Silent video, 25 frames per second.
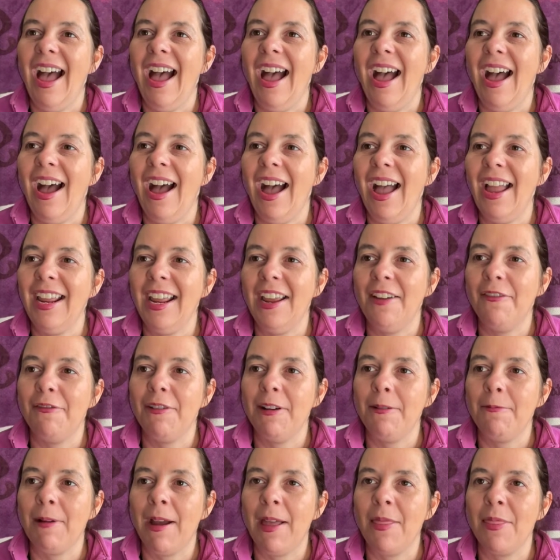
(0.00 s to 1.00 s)
Hi
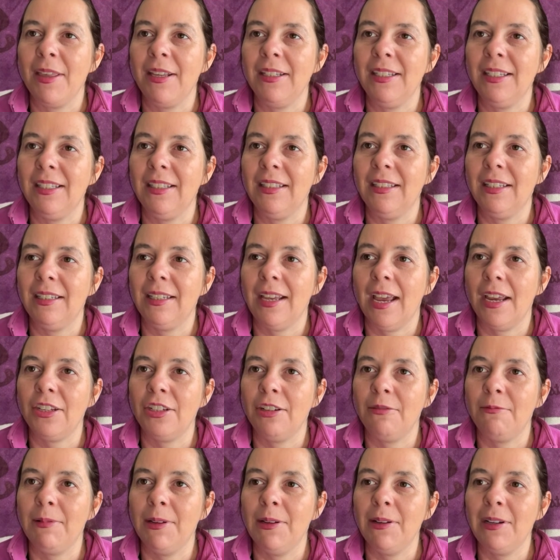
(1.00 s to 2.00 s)
everyone, this is Natasha
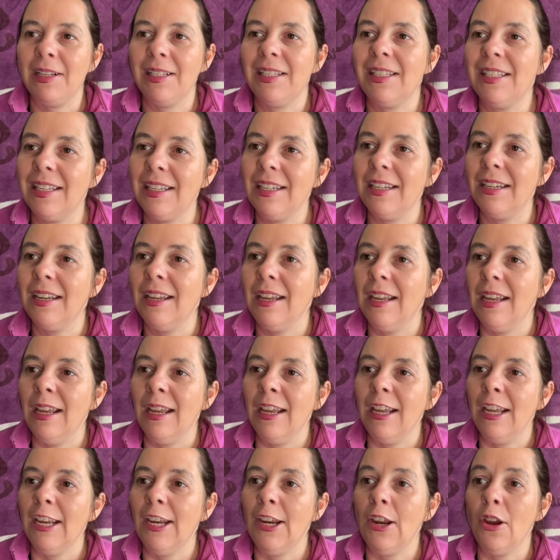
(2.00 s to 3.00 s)
Wilkinson,
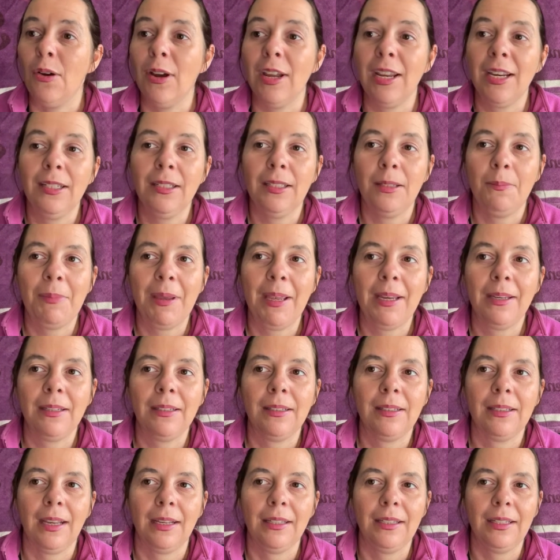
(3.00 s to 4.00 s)
your independent
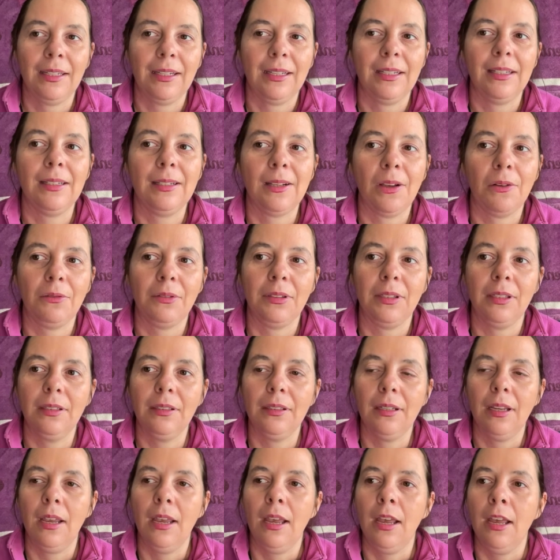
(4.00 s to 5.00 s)
Scentsy consultant
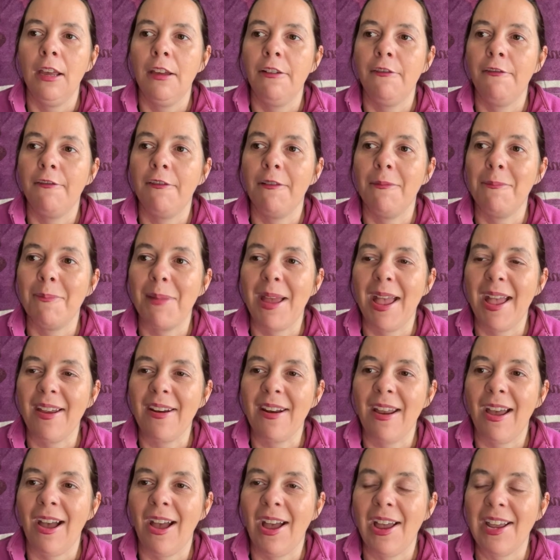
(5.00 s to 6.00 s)
from Mount
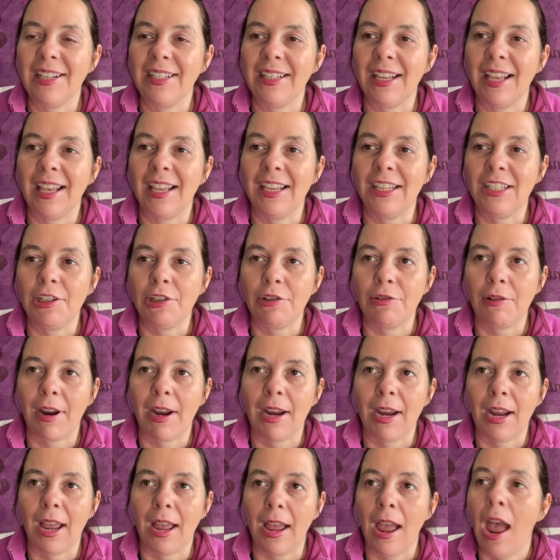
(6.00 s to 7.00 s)
Isa,
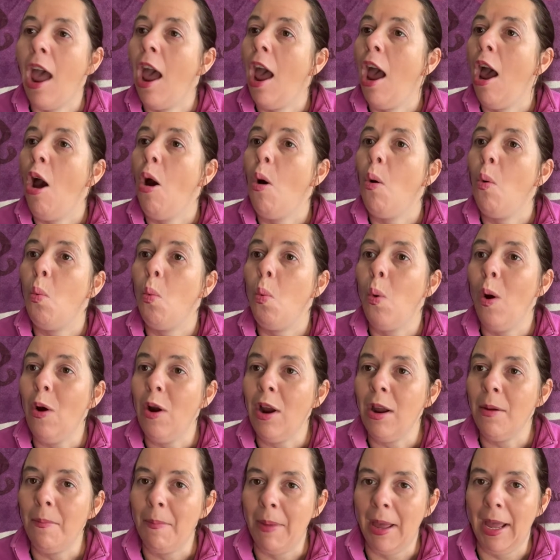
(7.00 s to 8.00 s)
Australia.
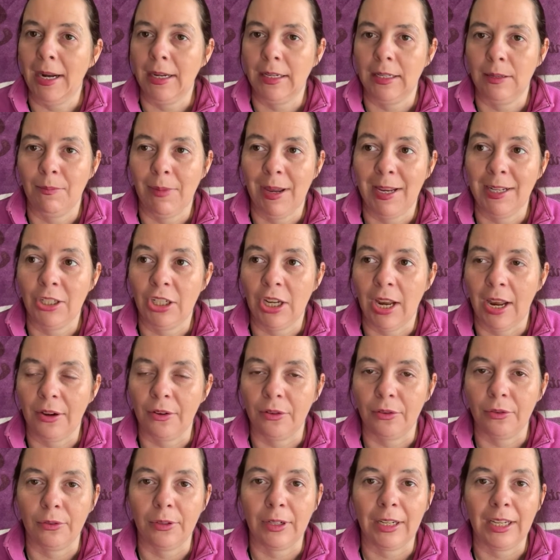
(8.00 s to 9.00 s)
Welcome back to my
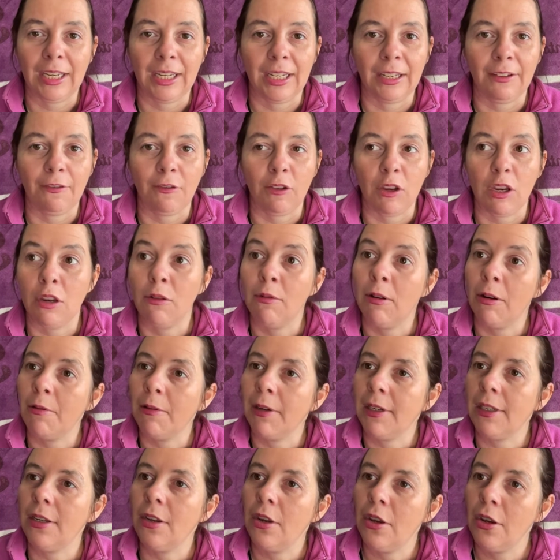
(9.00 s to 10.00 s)
channel. If you are
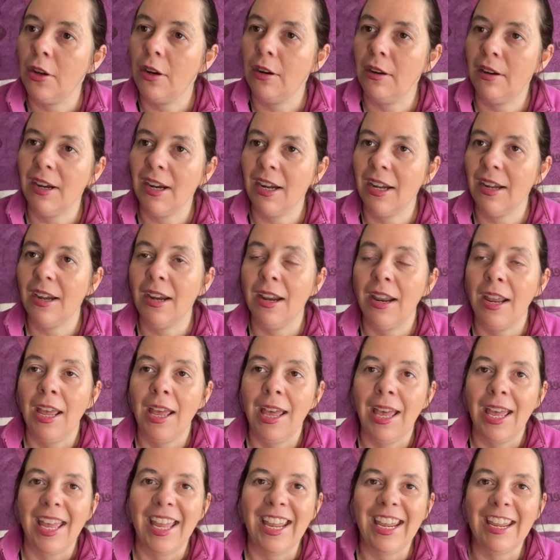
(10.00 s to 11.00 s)
returning,
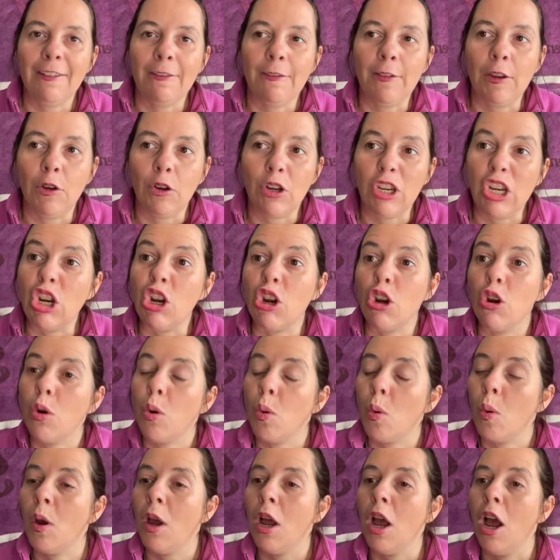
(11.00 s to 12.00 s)
if you're
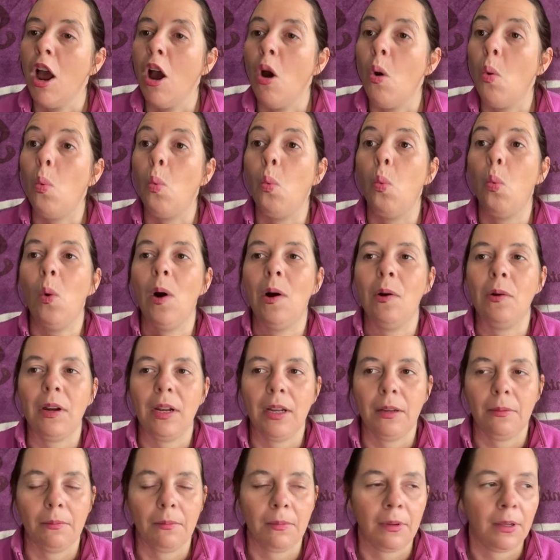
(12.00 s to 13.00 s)
new,
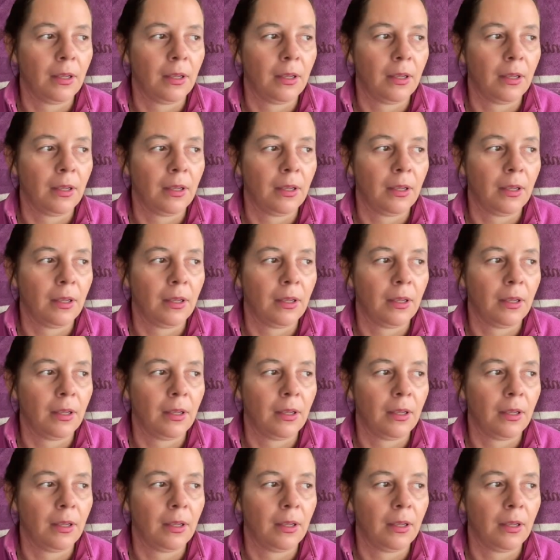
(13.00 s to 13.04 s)
welcome.